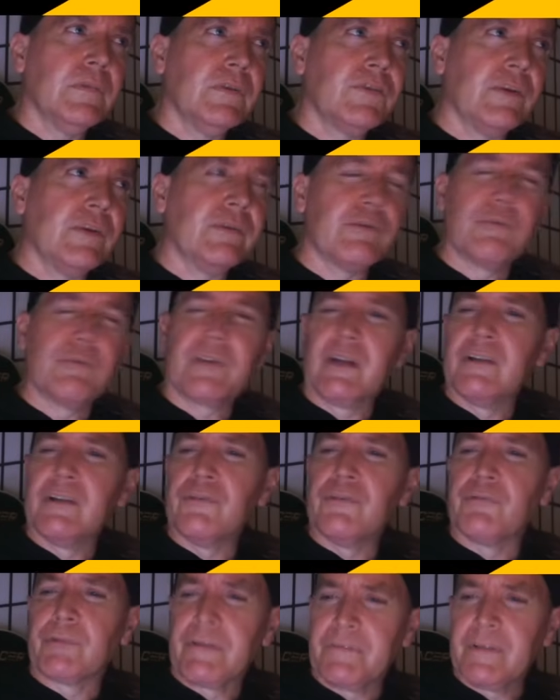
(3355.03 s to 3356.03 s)
she she was kind of
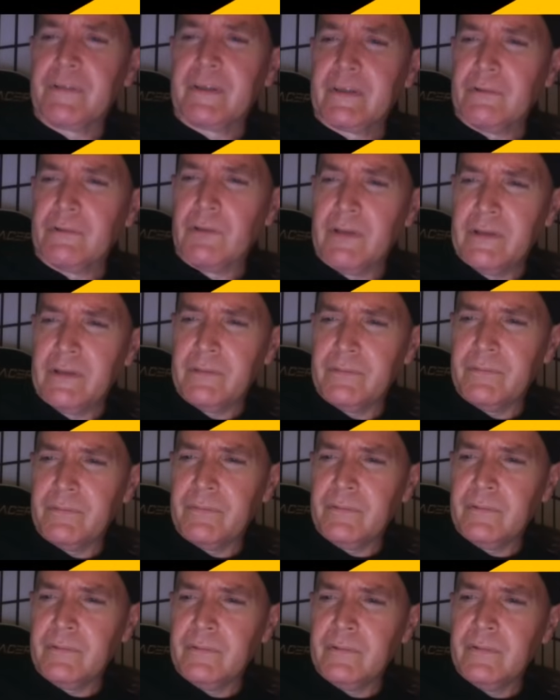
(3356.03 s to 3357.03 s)
drifting in life.
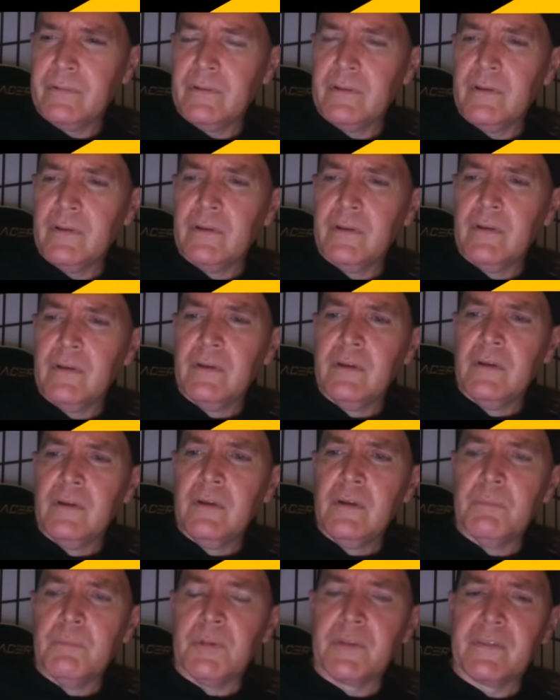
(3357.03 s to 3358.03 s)

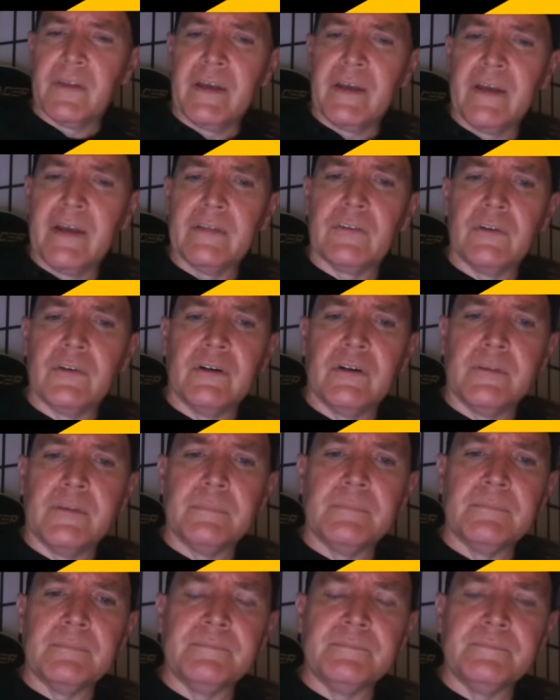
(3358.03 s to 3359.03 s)
But that
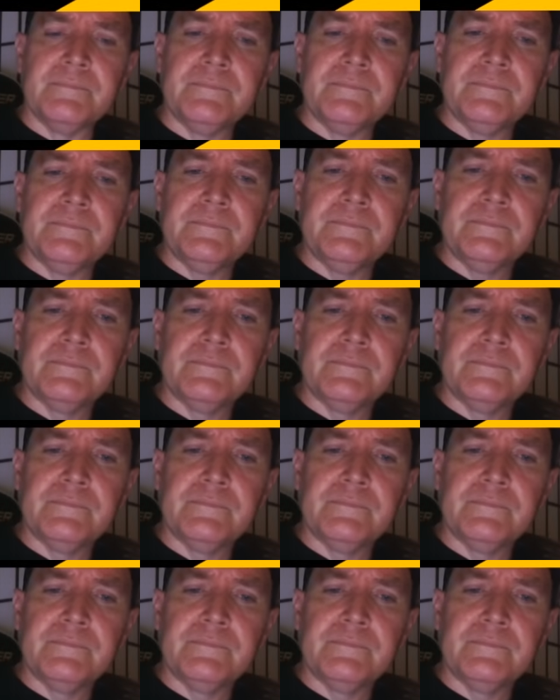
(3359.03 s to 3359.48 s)
um